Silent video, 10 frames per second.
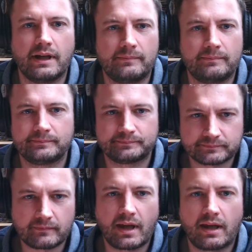Yeah,
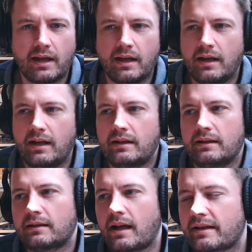
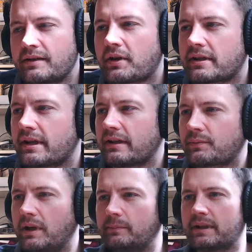that's interesting
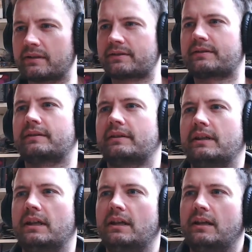as well, because
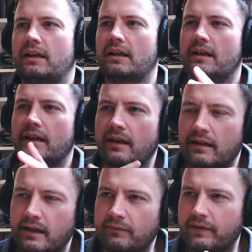
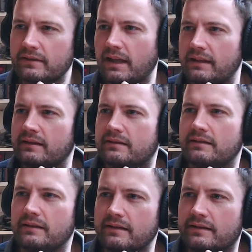it feels like
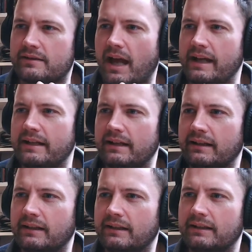you're
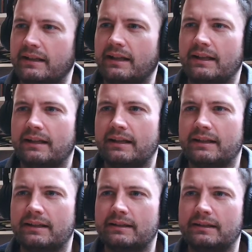designing
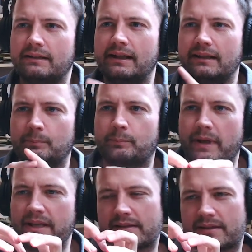little
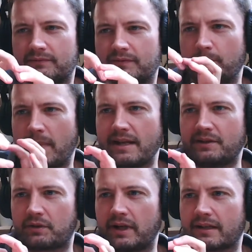bits of a
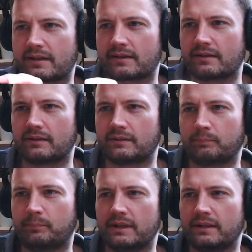matrix,
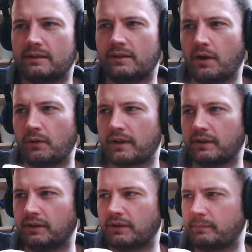but you know
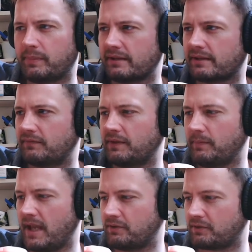that other bits of the
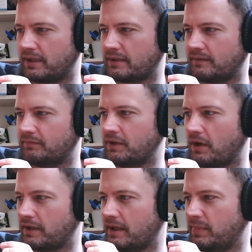matrix have
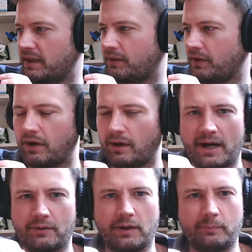not yet been thought
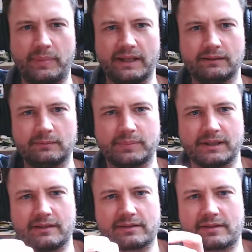about or built,
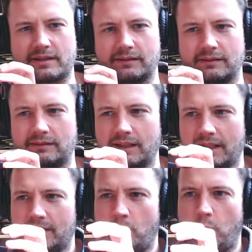but you still
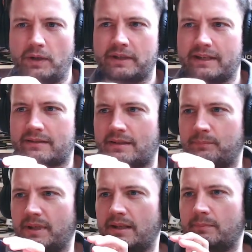want it to
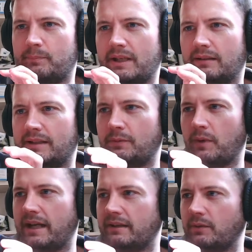be built in a
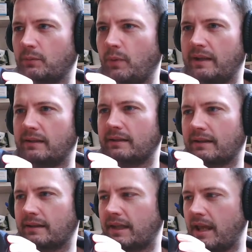way that when
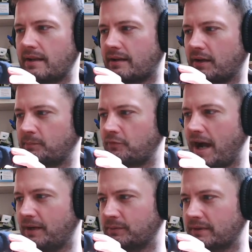they come
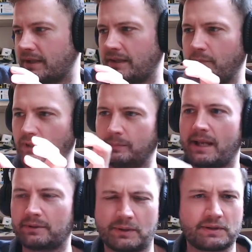round, that they will be
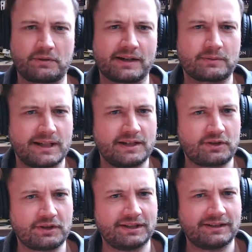able to interact with
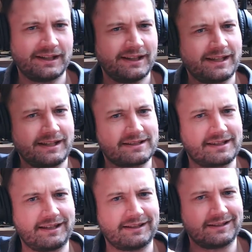each other. Is
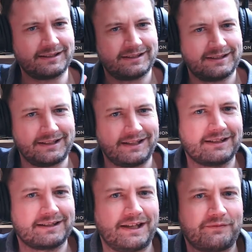that
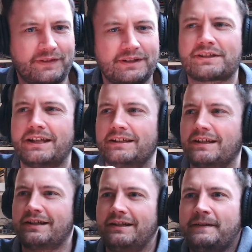that feels
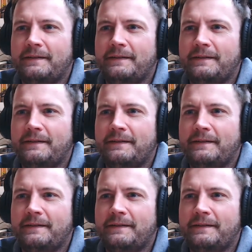like